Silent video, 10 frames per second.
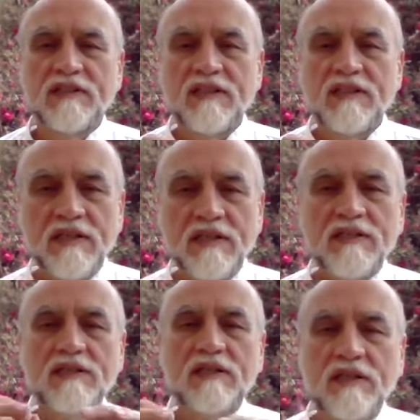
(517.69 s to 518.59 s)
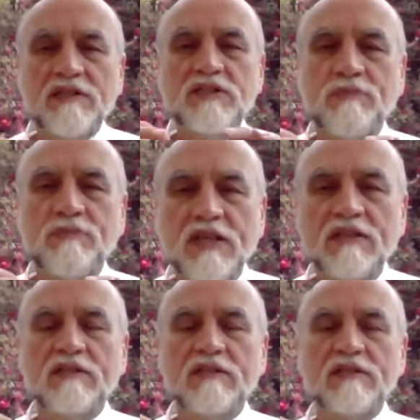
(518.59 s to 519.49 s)
in its
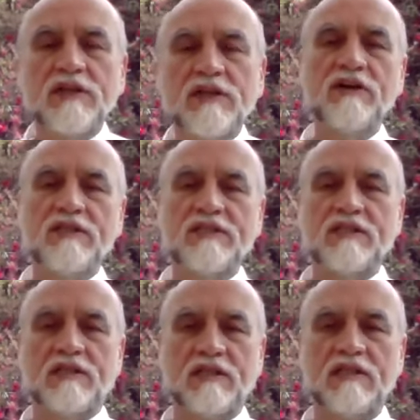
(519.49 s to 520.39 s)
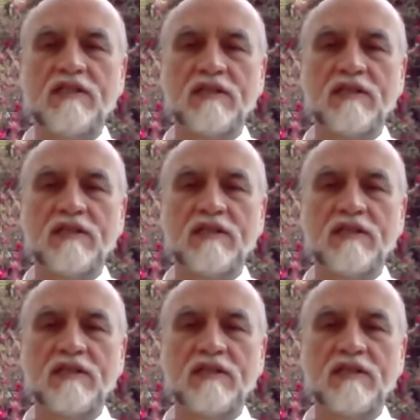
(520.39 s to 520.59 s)
particularity